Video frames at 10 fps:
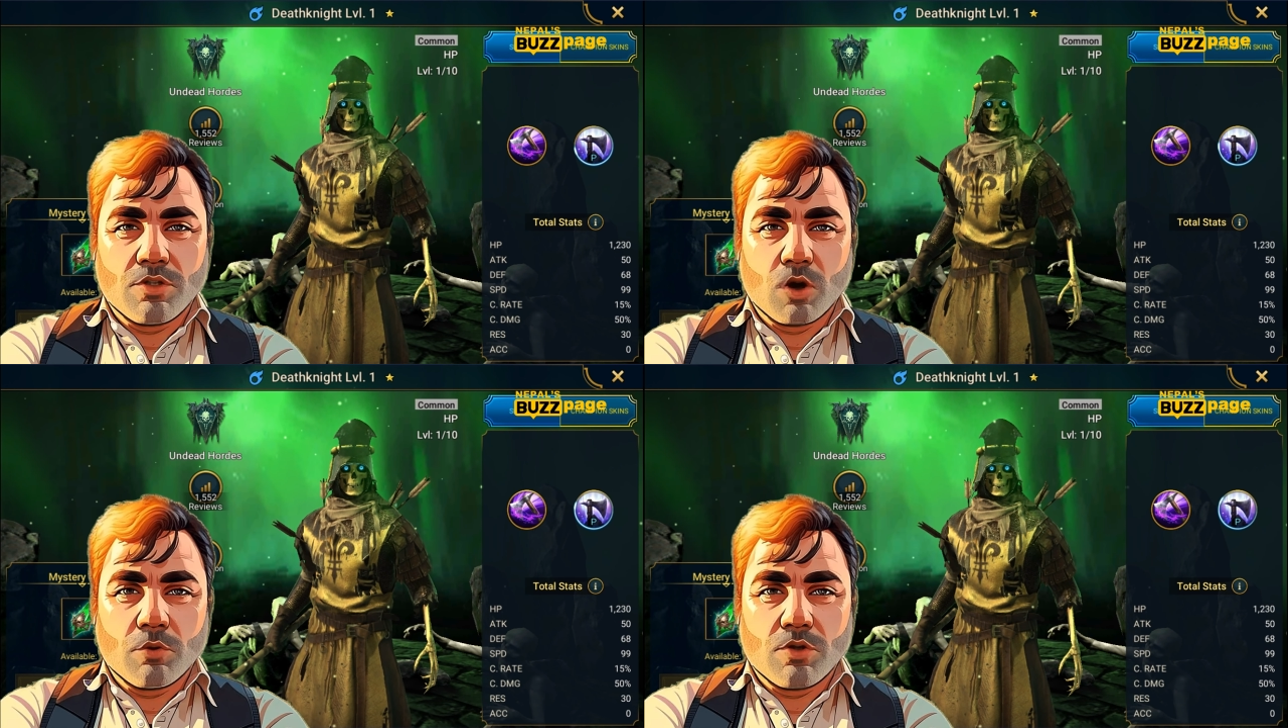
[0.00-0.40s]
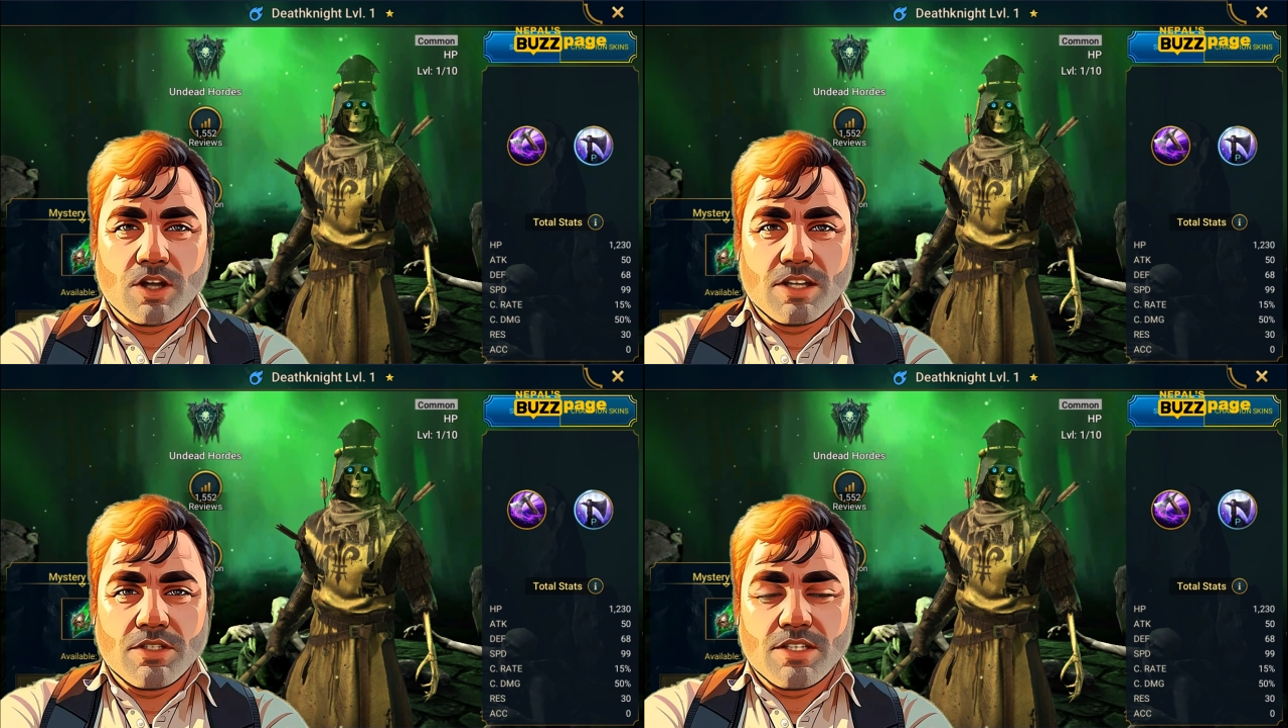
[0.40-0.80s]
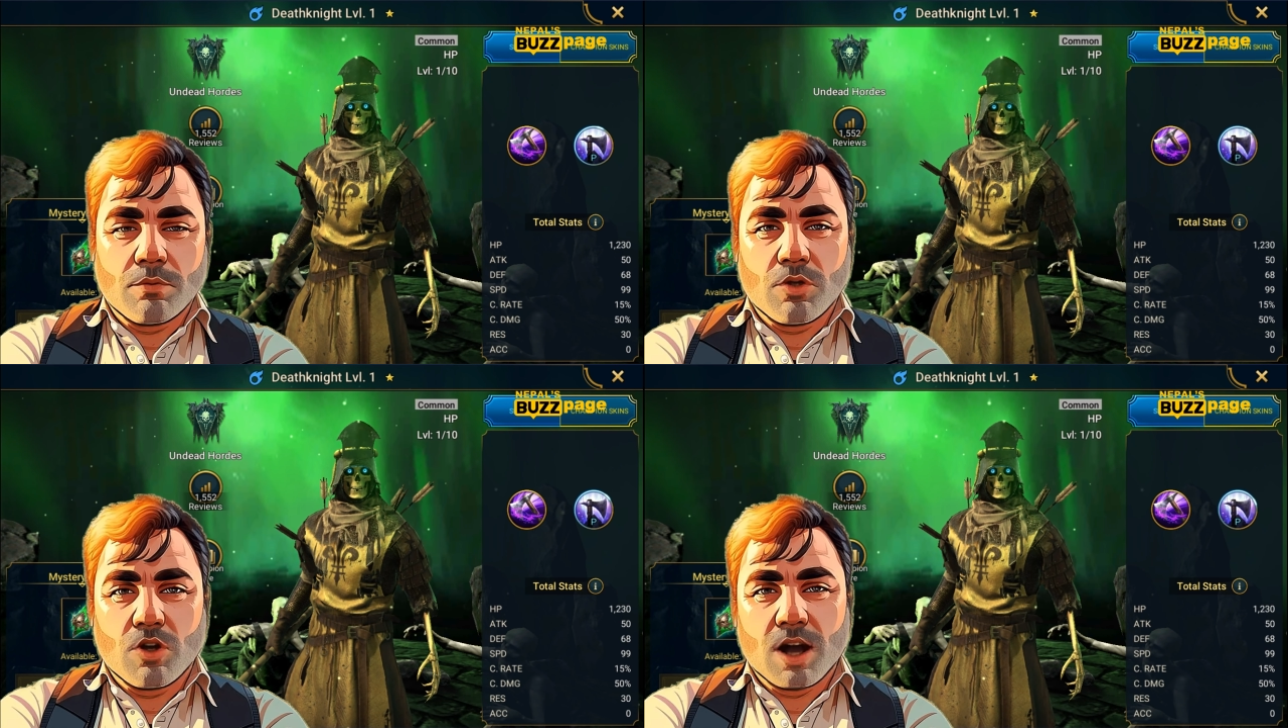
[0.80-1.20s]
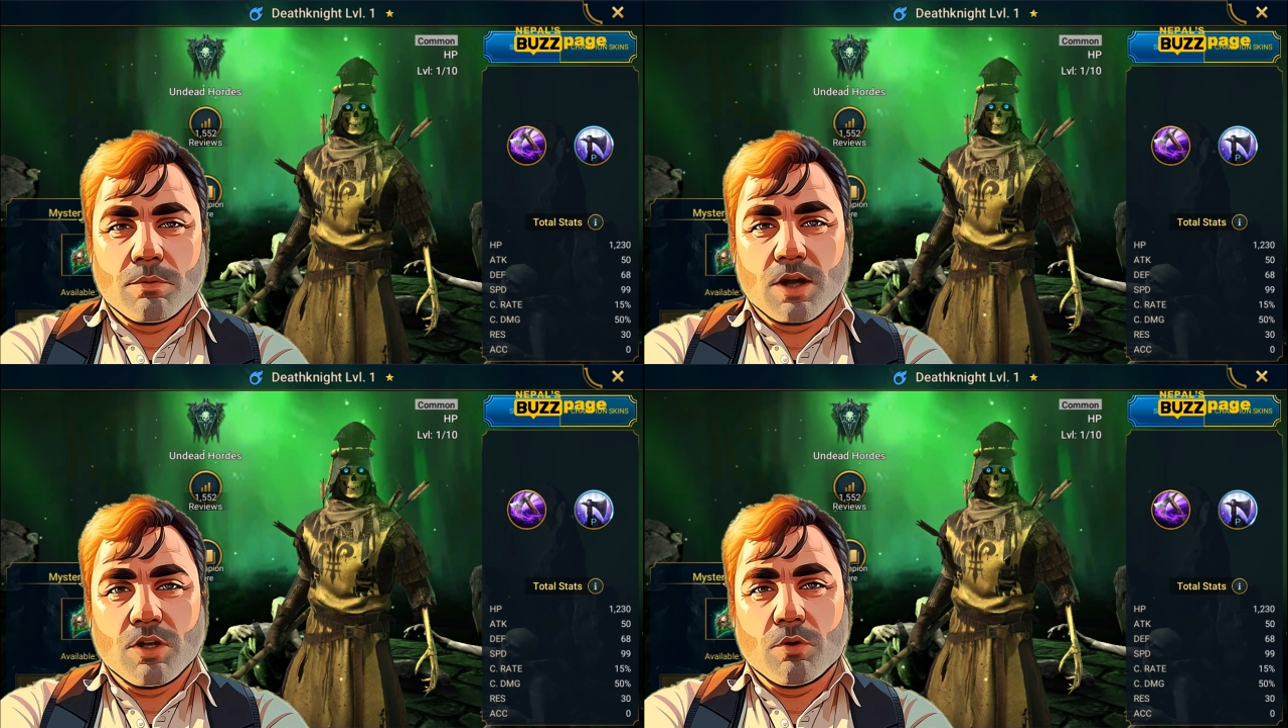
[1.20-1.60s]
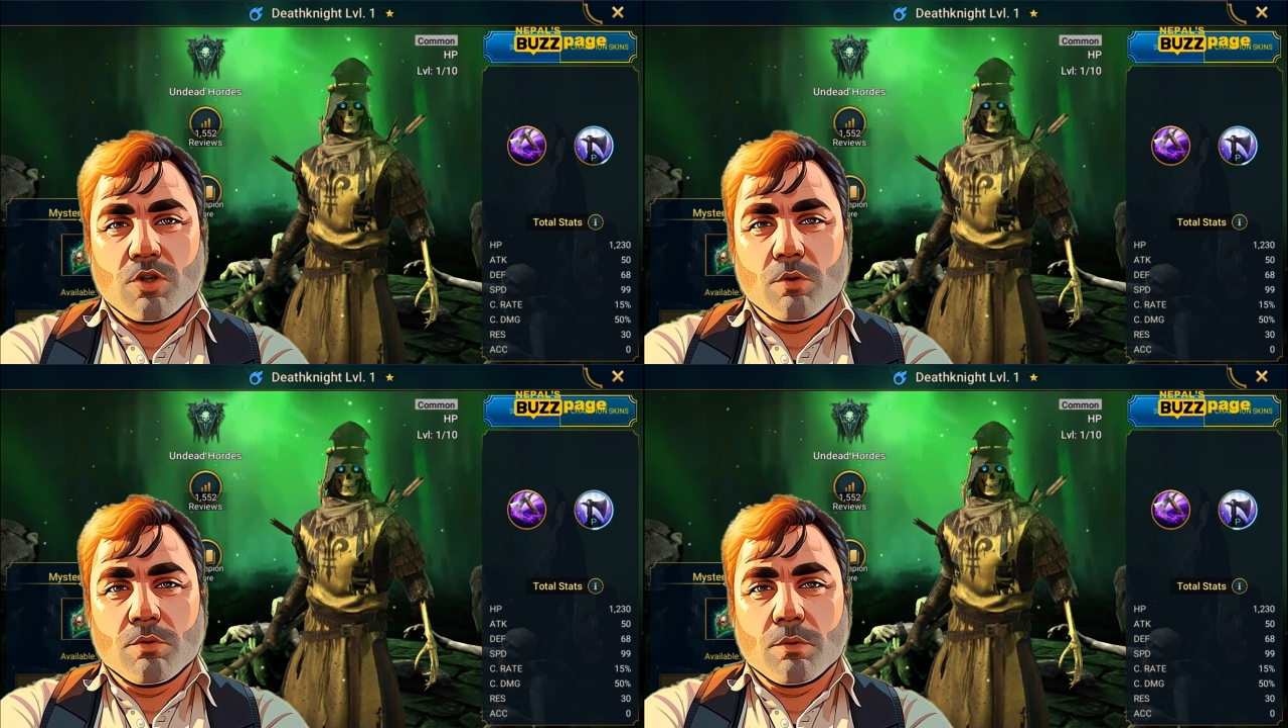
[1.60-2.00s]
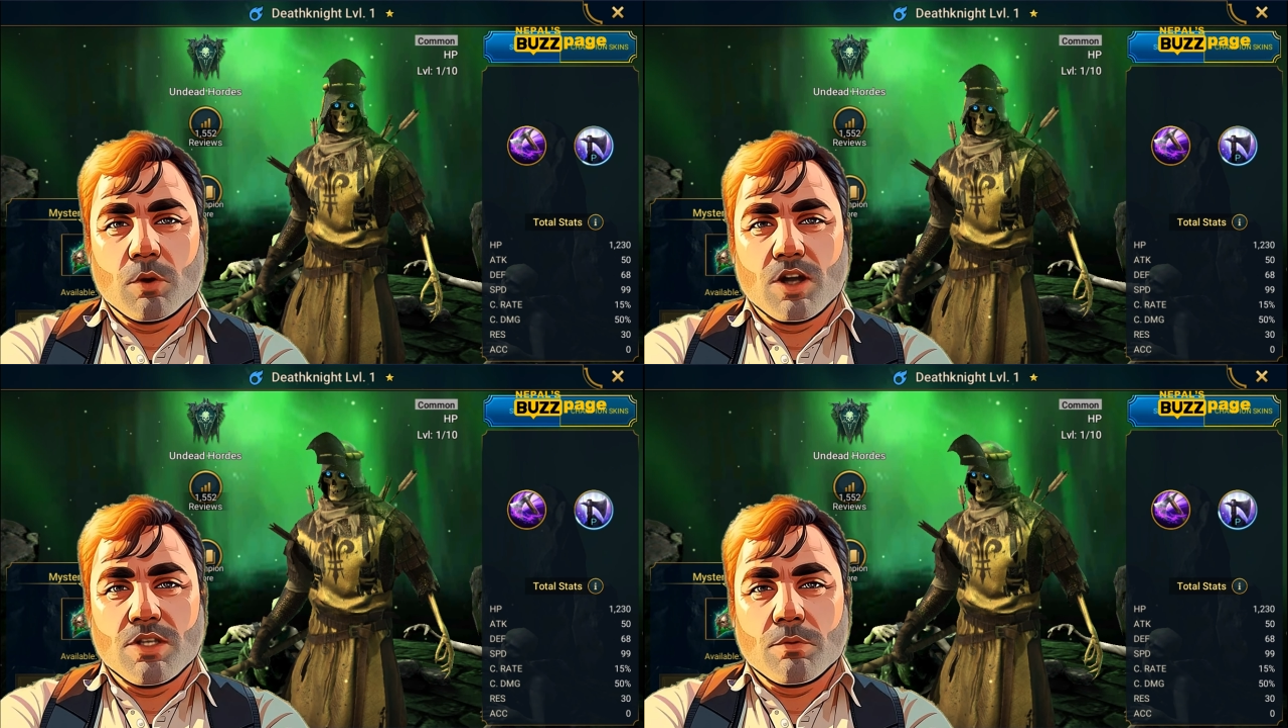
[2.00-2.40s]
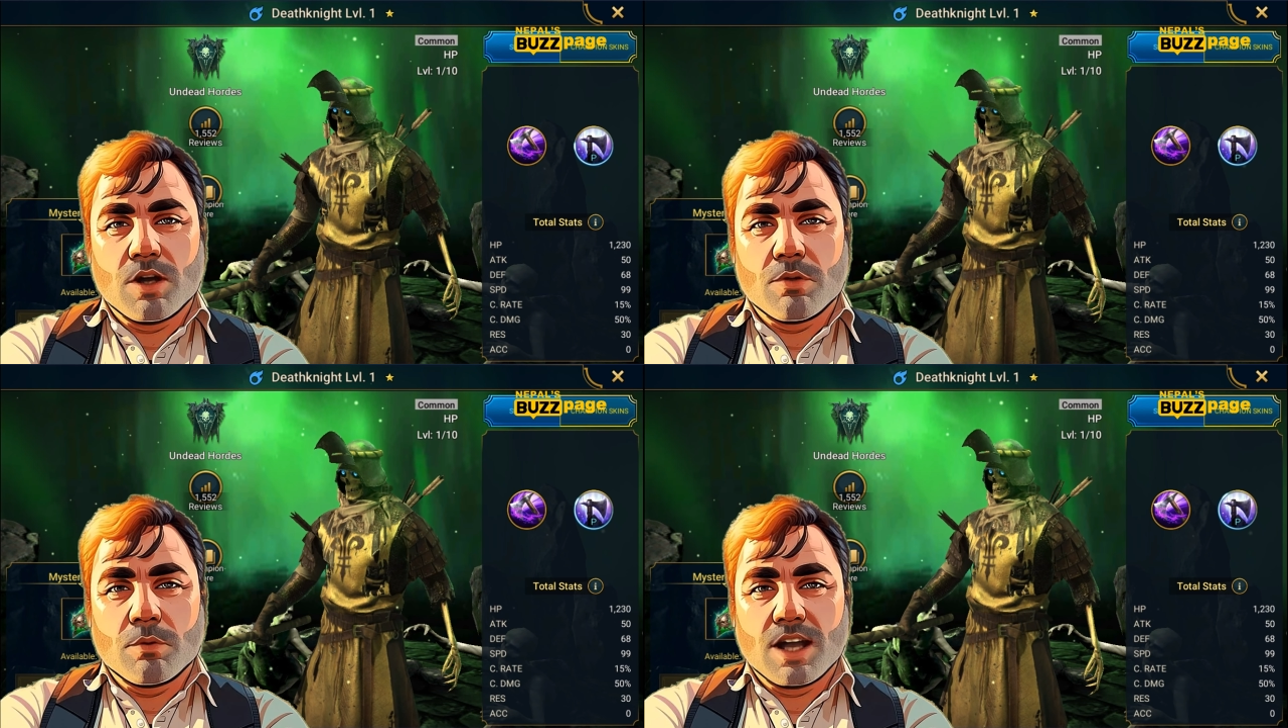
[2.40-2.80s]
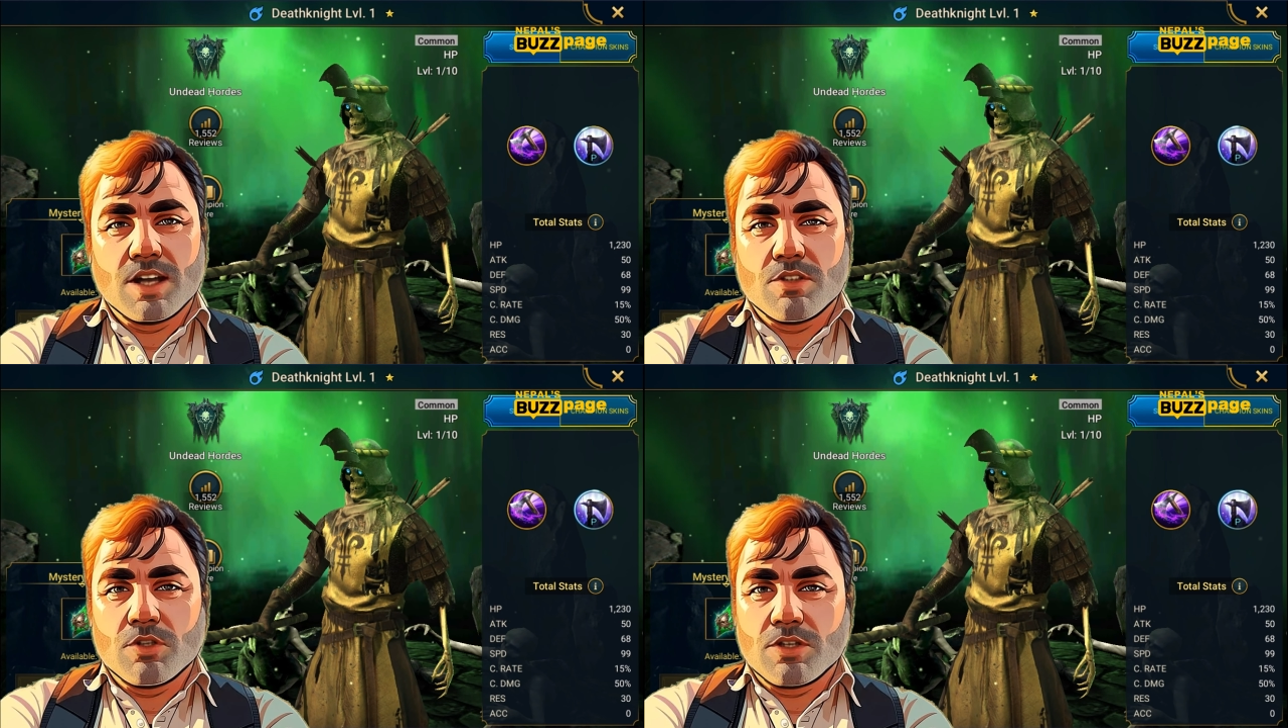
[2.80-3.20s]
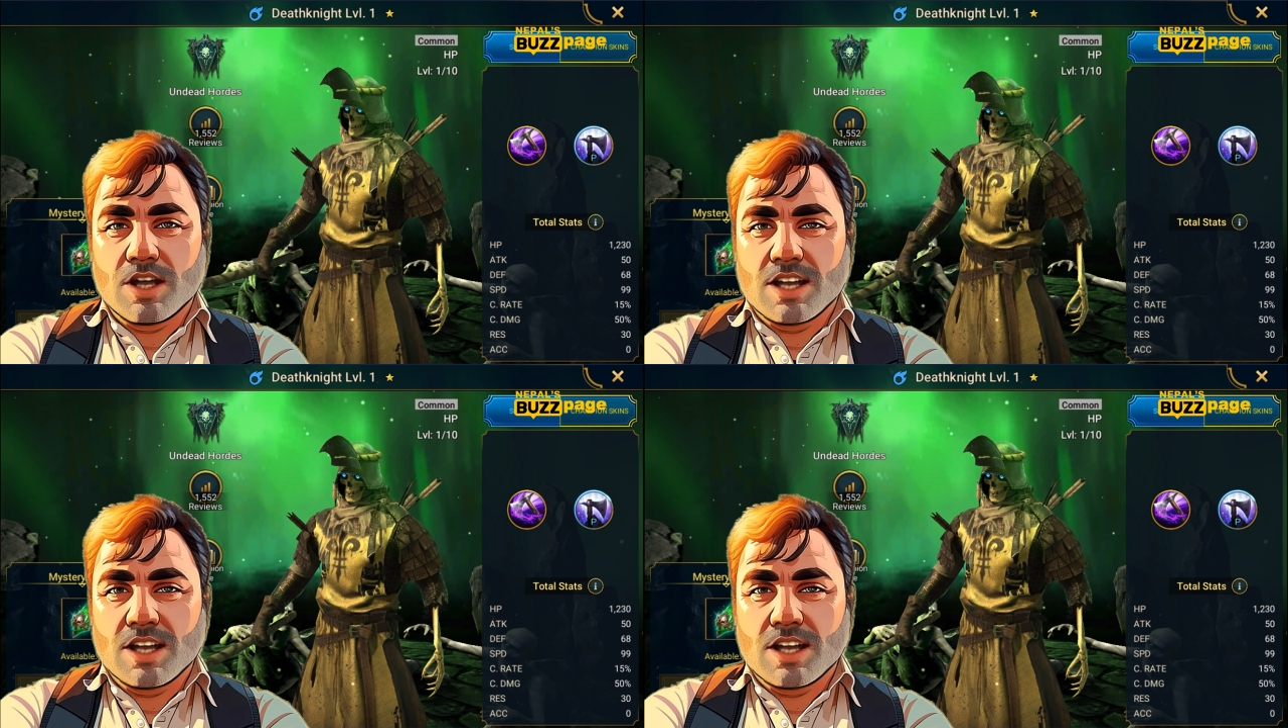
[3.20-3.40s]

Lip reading: Don't forget to subscribe my YouTube Nepal's Buzz page,